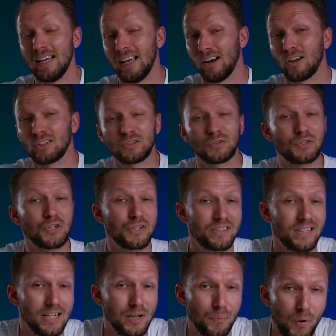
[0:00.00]
It also turns
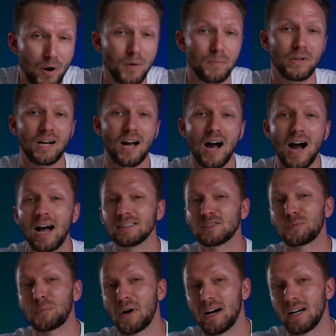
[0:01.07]
any public
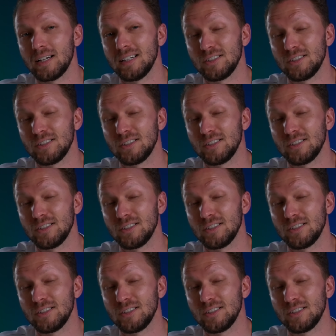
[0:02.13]
hotspot